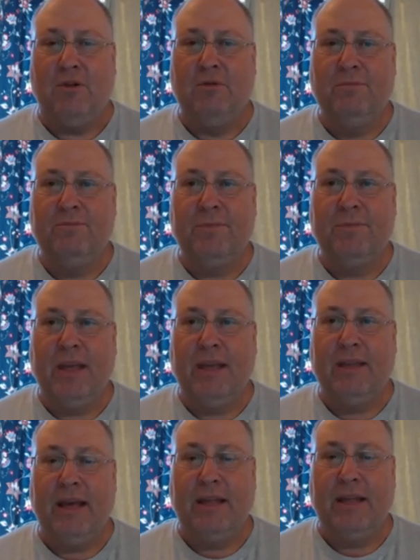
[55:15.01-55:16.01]
in that
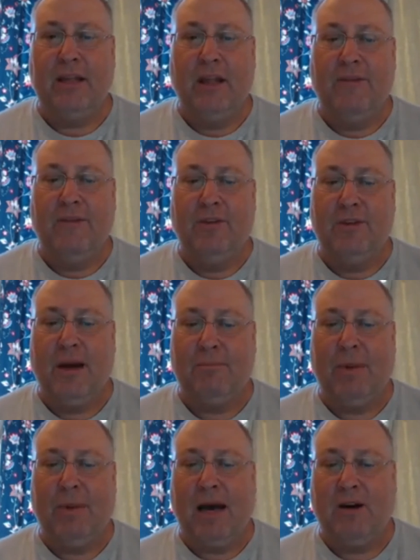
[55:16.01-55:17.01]
if you dump ballast
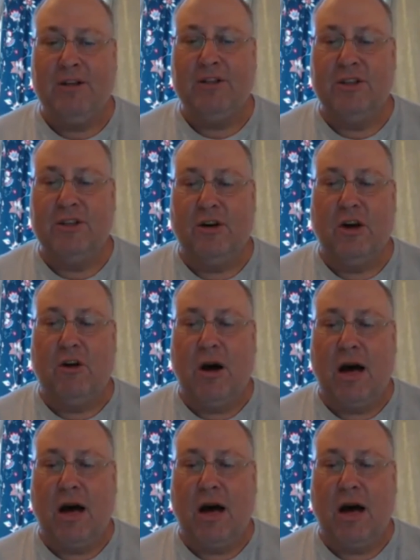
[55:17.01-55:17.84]
you'll go up